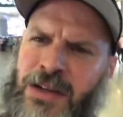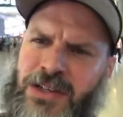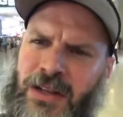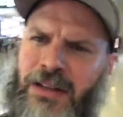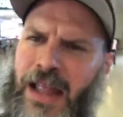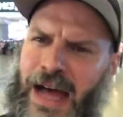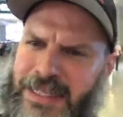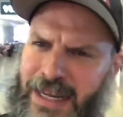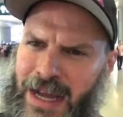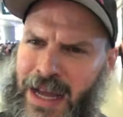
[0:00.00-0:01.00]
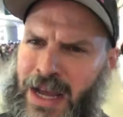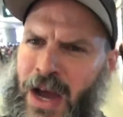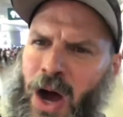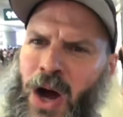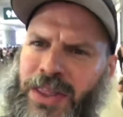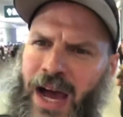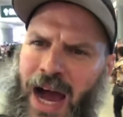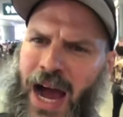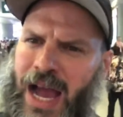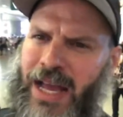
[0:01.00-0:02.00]
to Lhasa on the
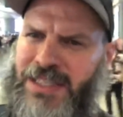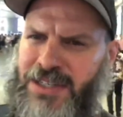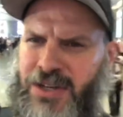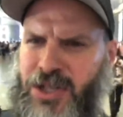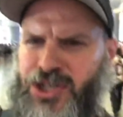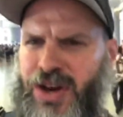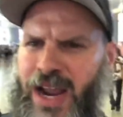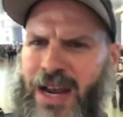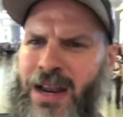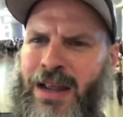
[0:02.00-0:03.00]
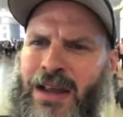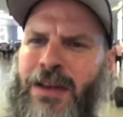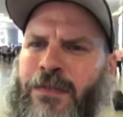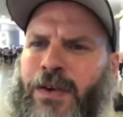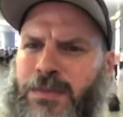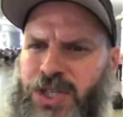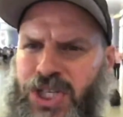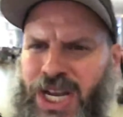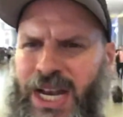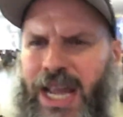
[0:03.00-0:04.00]
high altitude train from
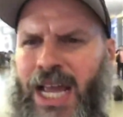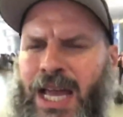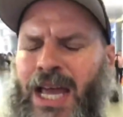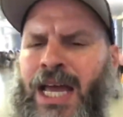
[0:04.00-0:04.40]
Xining